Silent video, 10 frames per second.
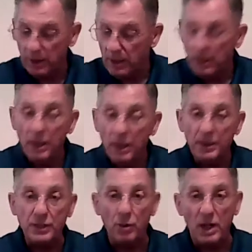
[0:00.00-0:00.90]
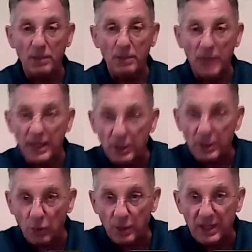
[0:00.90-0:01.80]
This strontium-90 source
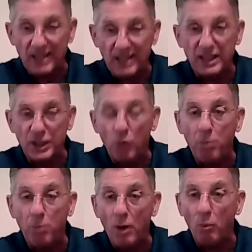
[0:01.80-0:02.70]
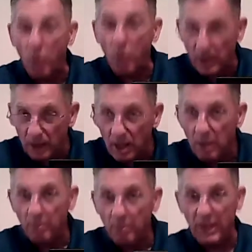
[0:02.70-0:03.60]
is a 0.1
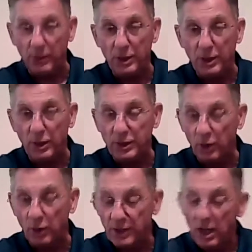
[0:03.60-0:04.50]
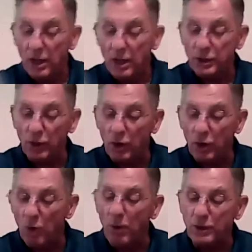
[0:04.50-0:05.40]
microcurie source. So the
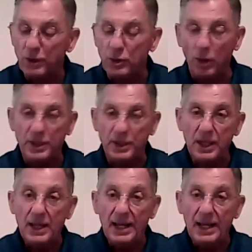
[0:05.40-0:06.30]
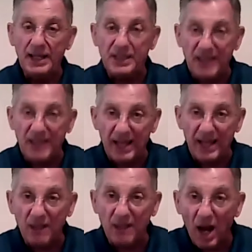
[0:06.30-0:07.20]
cobalt source is 10
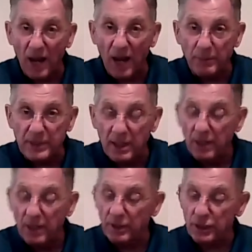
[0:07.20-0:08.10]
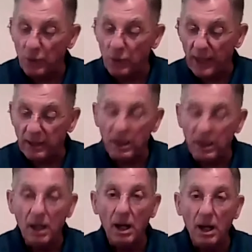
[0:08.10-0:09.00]
times the strength
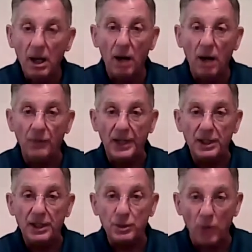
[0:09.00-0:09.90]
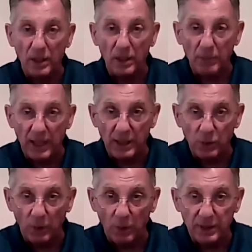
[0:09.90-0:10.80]
of the strontium-90
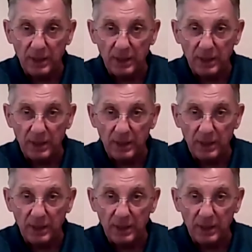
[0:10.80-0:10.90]
source.